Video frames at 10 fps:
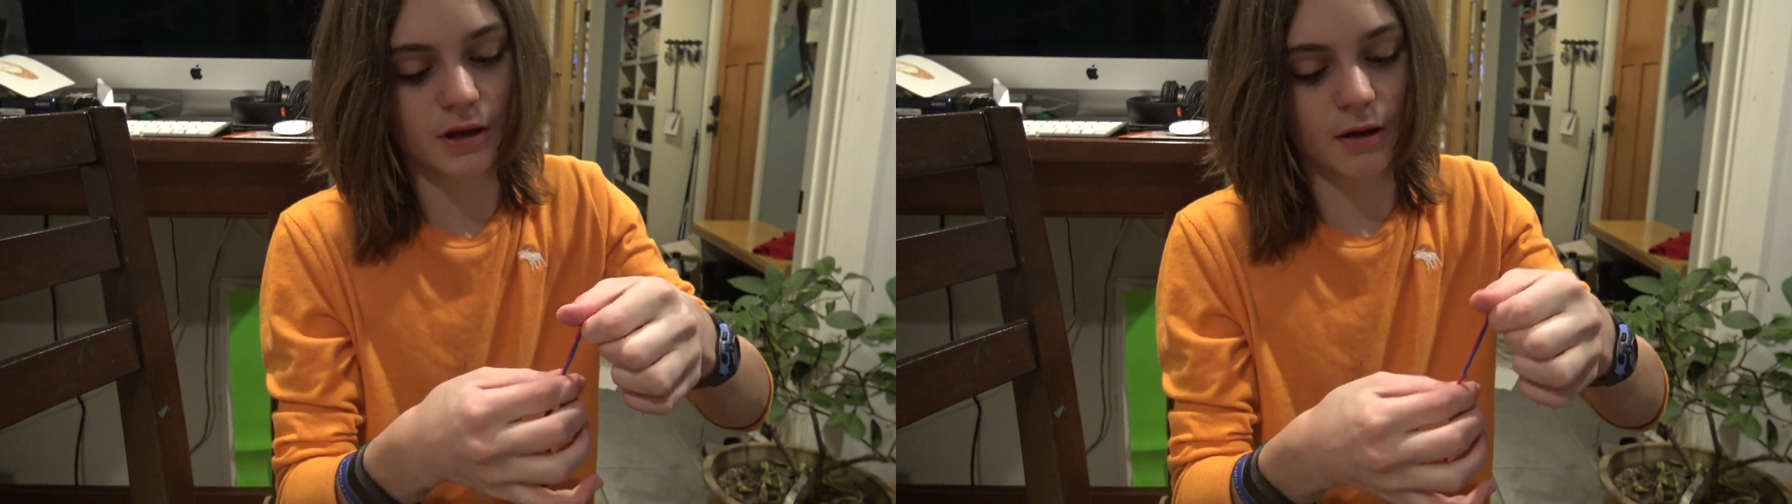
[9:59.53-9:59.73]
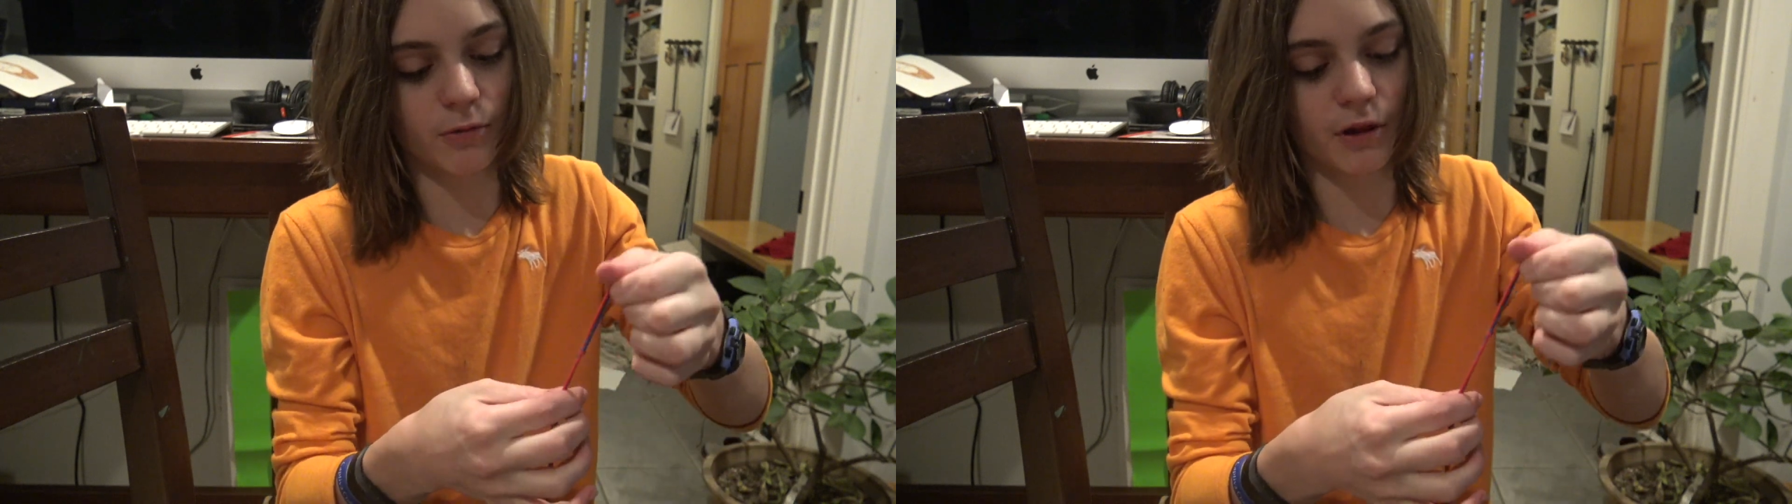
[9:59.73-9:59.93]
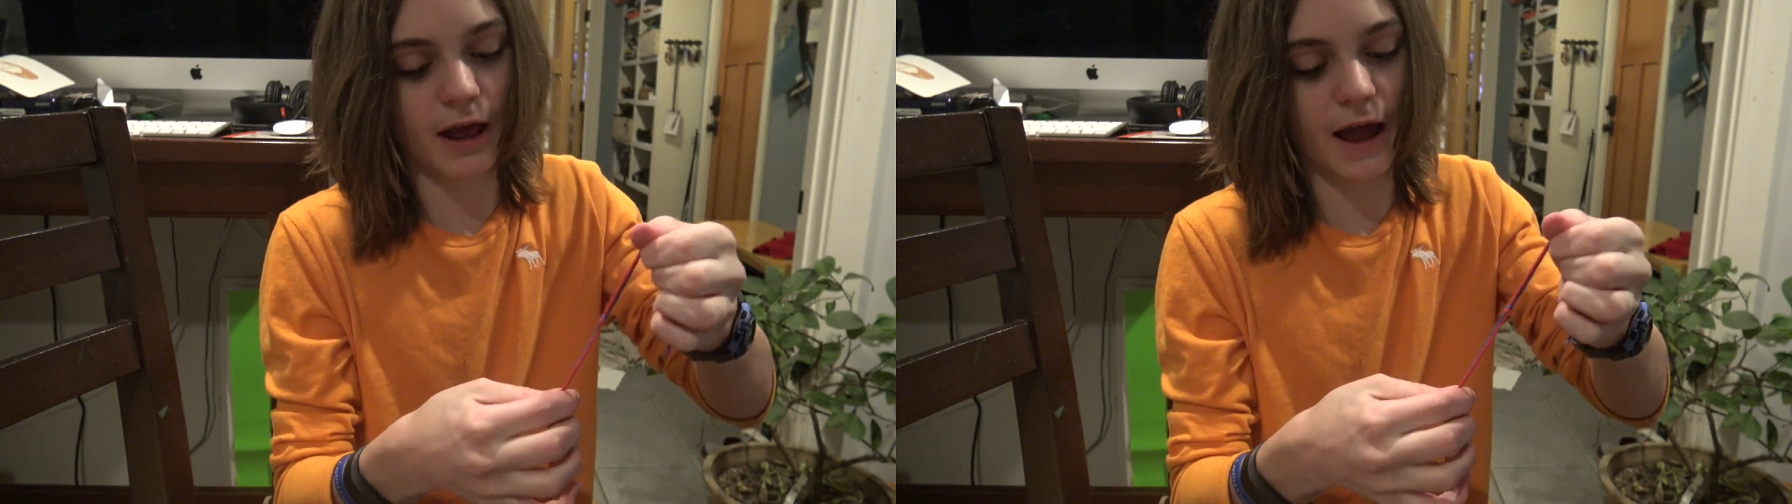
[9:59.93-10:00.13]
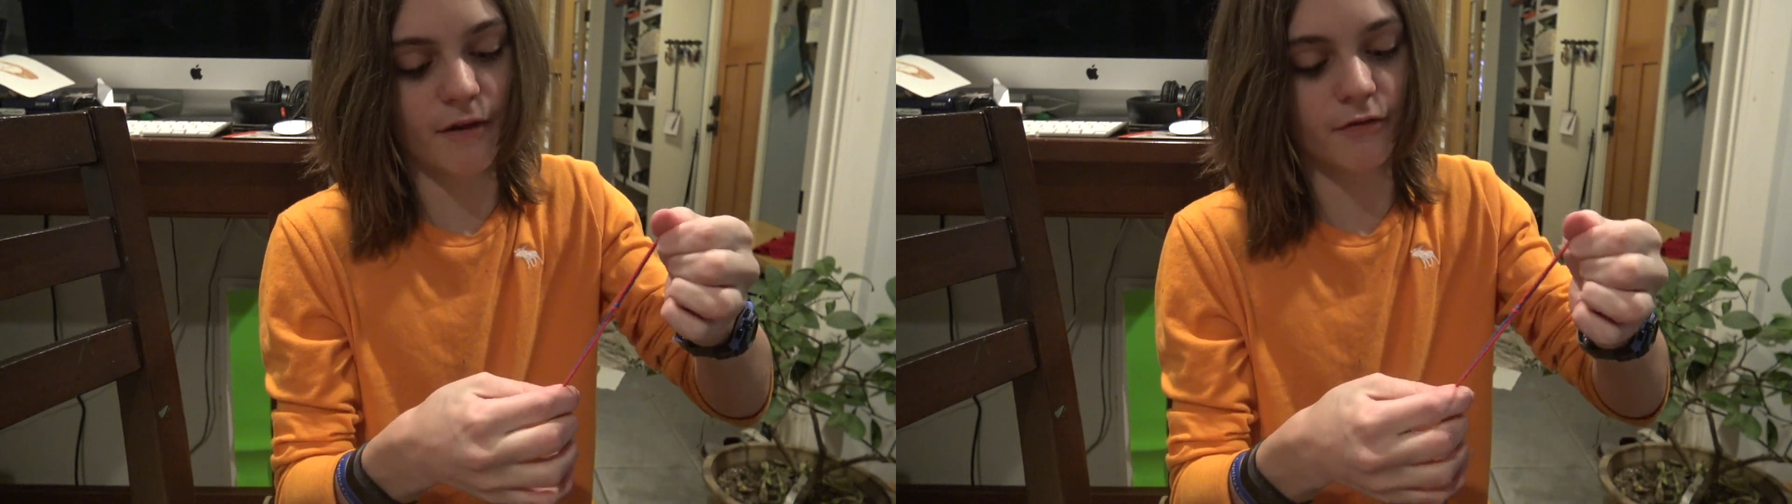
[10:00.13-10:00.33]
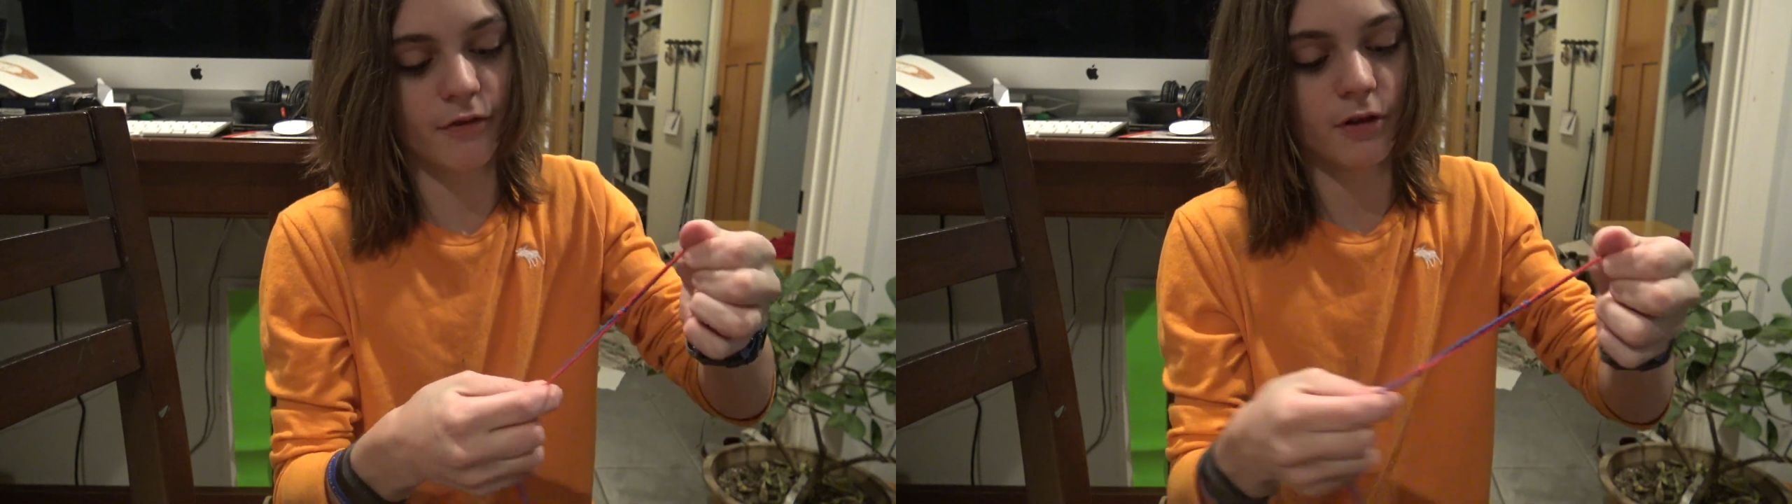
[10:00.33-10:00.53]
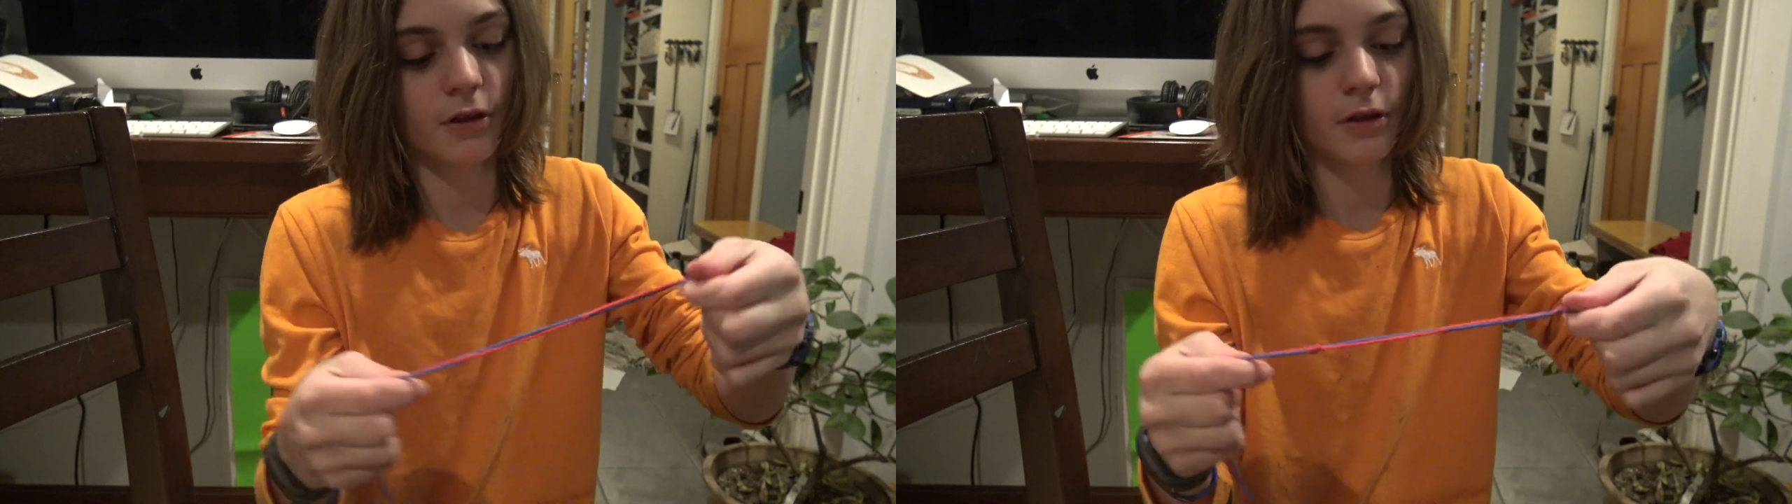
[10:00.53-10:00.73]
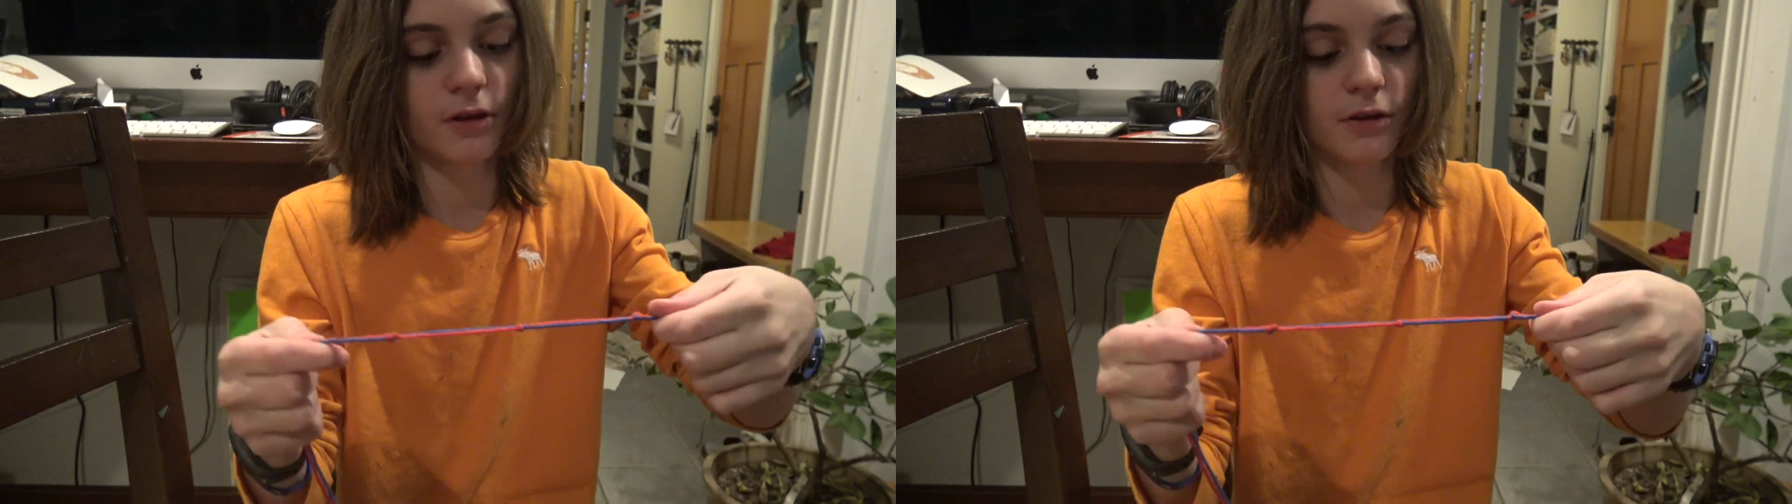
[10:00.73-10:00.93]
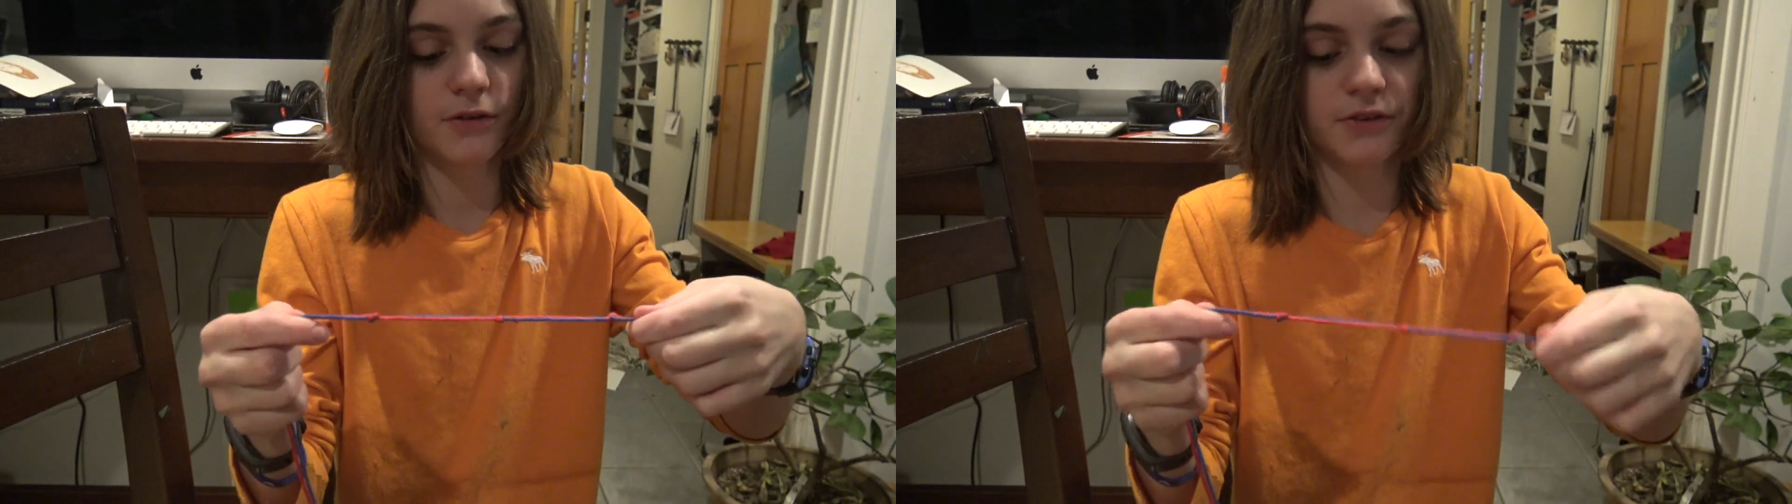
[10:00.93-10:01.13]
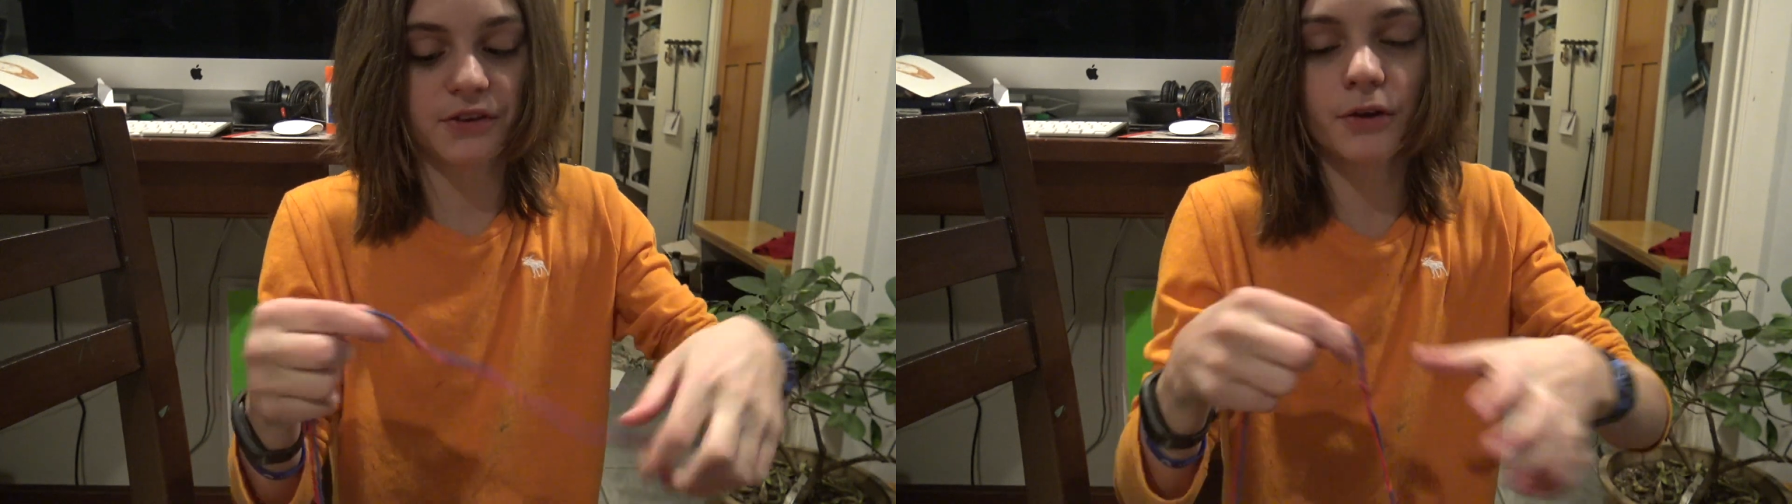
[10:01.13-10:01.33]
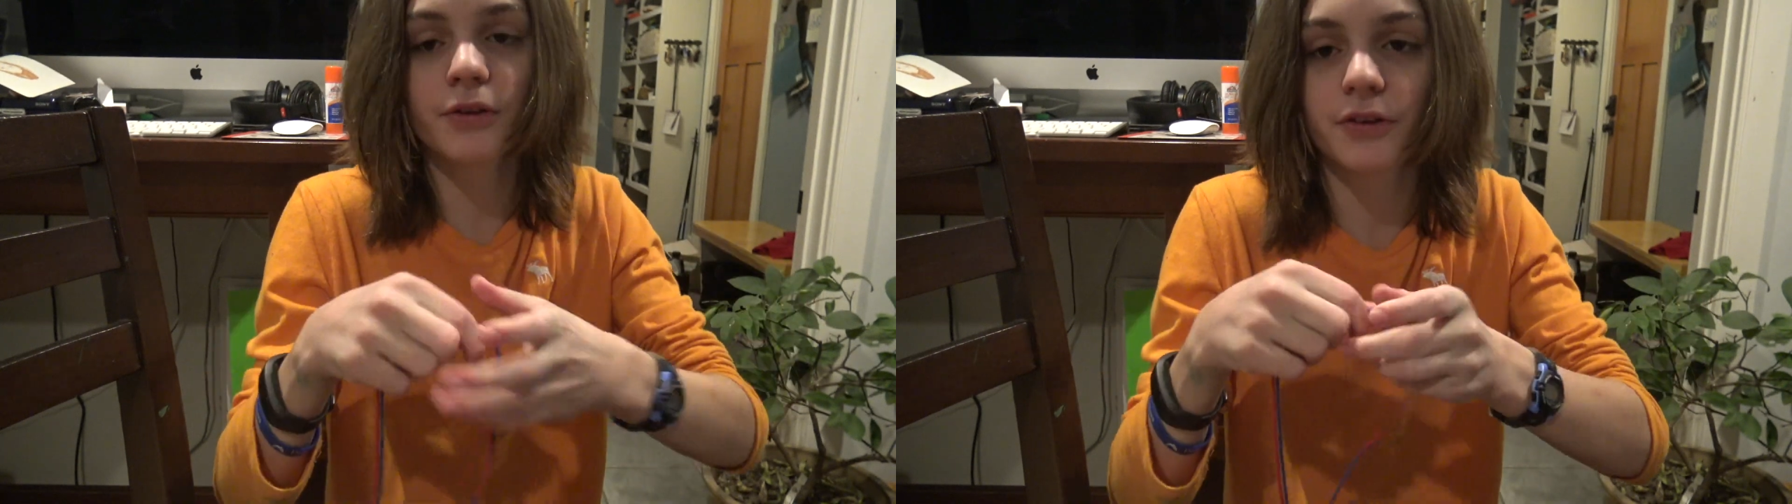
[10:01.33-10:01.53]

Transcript: will have still